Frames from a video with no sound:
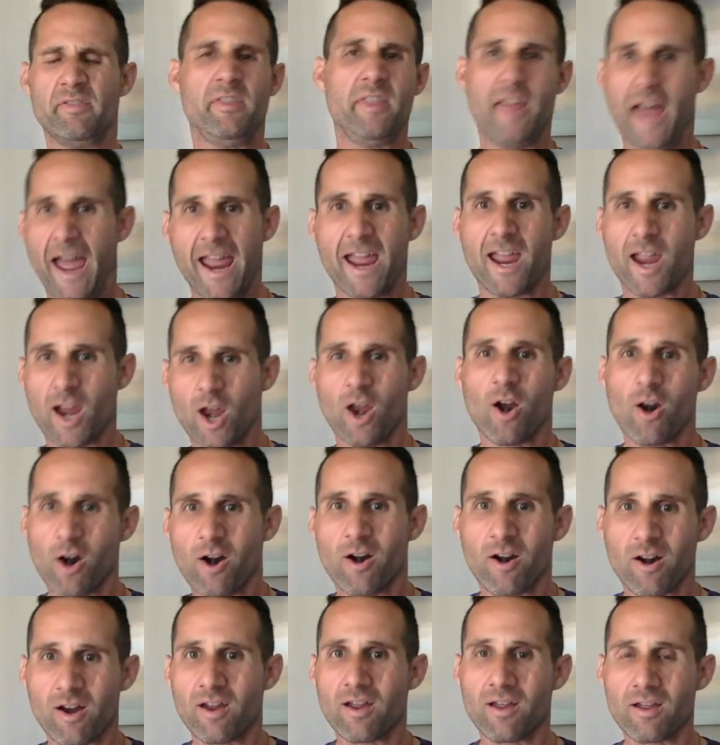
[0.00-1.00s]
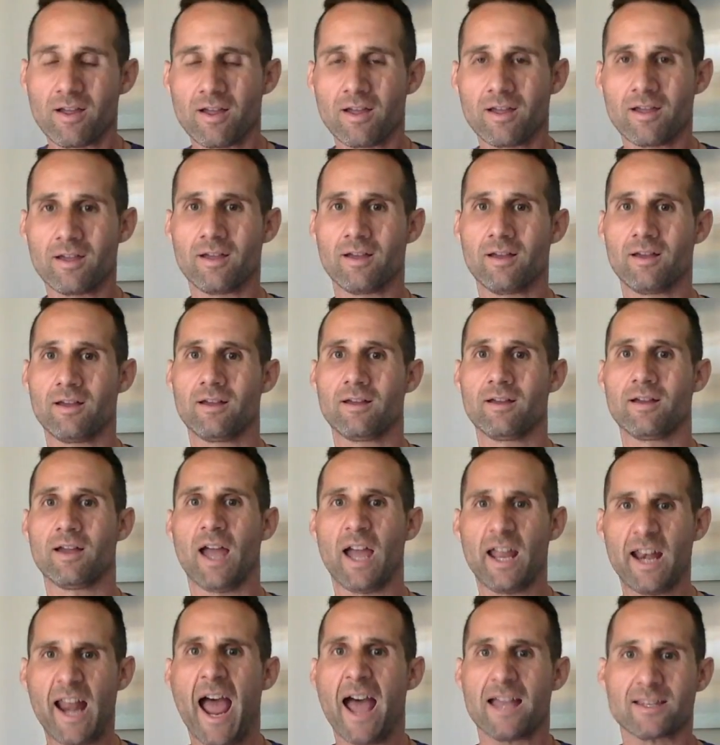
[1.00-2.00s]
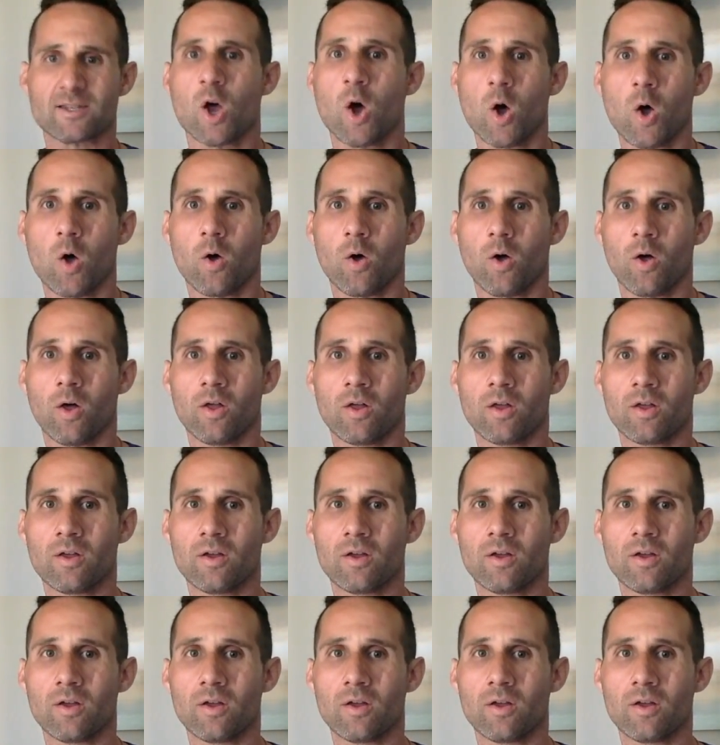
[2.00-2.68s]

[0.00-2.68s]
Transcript: they're an asshole.